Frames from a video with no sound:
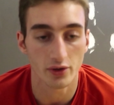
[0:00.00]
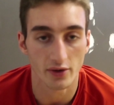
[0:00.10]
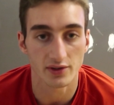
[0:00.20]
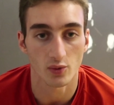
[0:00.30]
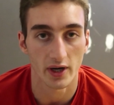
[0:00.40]
do
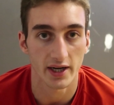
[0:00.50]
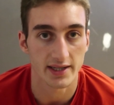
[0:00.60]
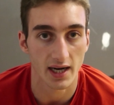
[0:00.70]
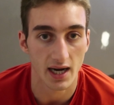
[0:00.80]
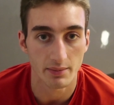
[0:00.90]
those one at
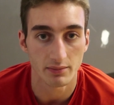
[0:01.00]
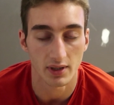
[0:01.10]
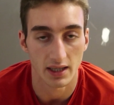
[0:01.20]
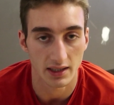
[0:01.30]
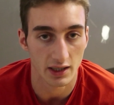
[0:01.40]
a time
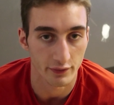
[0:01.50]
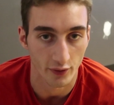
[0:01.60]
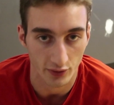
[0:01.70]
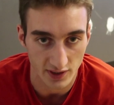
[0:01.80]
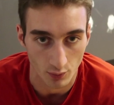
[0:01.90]
and kind of
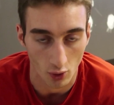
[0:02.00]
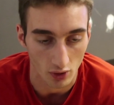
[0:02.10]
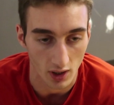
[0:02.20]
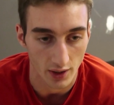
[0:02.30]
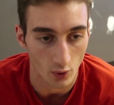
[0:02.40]
focus
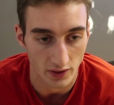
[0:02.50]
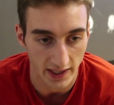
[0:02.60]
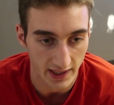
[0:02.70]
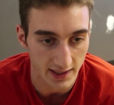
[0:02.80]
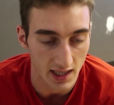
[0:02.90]
more on one
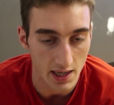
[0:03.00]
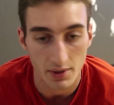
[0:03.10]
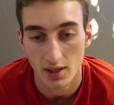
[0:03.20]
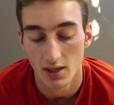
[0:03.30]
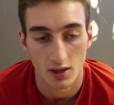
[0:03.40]
leg at a
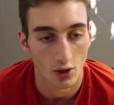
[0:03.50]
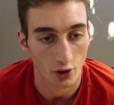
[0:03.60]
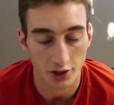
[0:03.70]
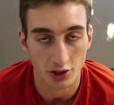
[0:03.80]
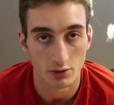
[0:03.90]
time,
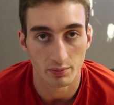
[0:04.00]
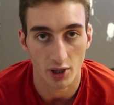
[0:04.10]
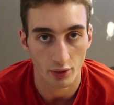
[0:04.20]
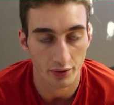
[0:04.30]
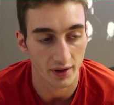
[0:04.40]
or you can do them
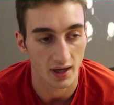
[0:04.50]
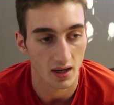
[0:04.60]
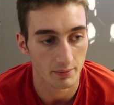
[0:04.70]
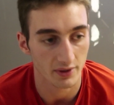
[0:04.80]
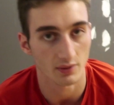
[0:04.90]
both.
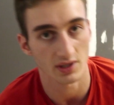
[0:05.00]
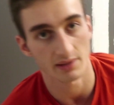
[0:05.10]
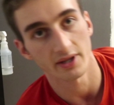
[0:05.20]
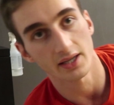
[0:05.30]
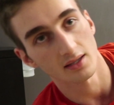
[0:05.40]
With
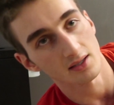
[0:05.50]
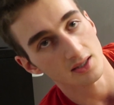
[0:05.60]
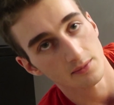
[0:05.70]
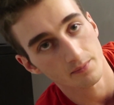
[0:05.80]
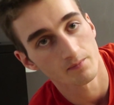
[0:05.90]
something like
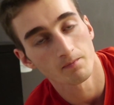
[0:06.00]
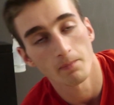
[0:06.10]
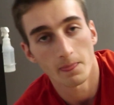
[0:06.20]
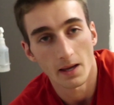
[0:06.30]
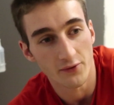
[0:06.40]
this,
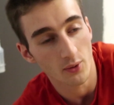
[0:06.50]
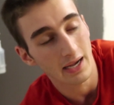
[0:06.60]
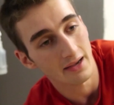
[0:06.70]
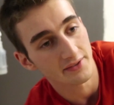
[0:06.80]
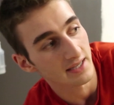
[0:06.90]
if you
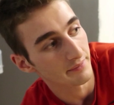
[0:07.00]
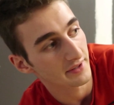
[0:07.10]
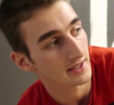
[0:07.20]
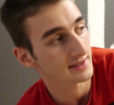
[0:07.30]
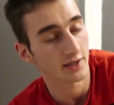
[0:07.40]
have
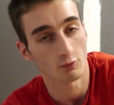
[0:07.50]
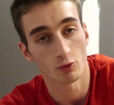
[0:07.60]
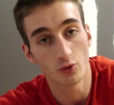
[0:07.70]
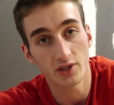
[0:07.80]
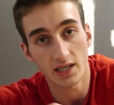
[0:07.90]
something that's like
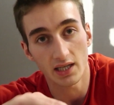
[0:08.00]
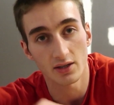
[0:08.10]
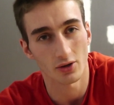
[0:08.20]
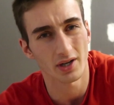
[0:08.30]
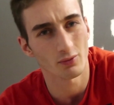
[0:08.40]

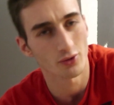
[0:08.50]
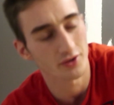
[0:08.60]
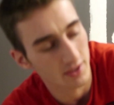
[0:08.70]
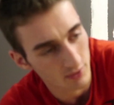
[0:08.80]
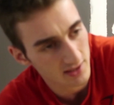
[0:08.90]
routine, or not
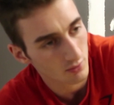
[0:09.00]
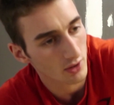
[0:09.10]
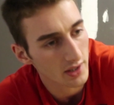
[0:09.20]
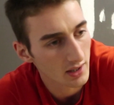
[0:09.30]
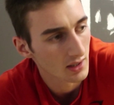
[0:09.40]
routine, what's the
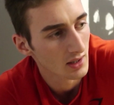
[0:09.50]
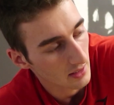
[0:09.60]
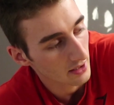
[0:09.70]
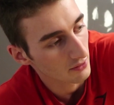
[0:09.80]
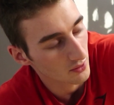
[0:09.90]
word?
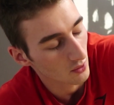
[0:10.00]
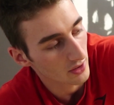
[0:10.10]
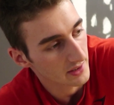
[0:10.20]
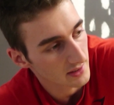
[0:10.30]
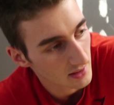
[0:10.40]
I don't know what the
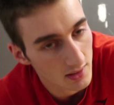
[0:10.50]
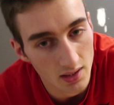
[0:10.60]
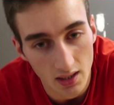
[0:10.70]
word is.